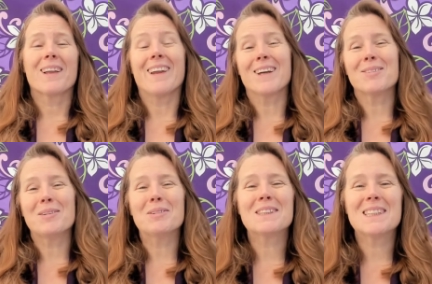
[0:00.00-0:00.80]
like
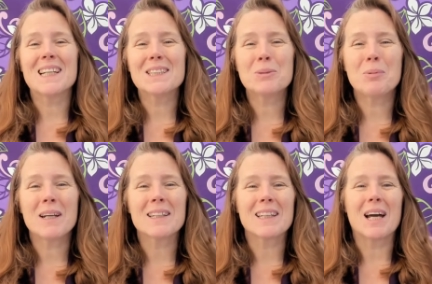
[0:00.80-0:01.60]
we would say in
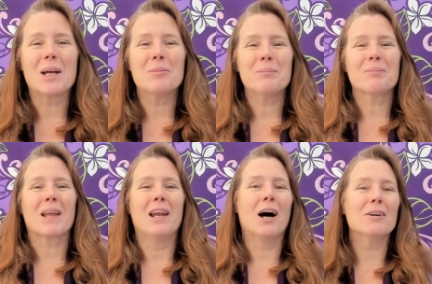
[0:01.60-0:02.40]
springtime,
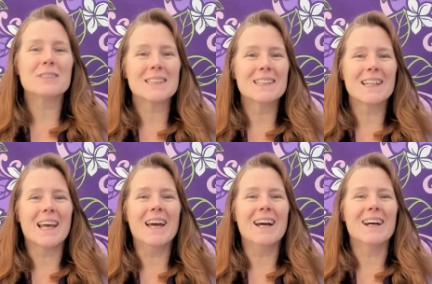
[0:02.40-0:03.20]
love is in
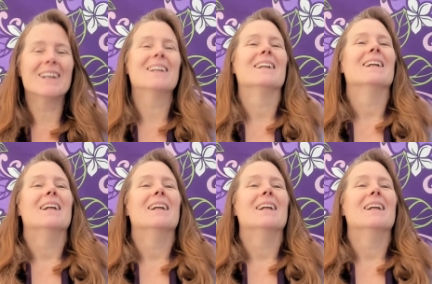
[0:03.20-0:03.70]
the air.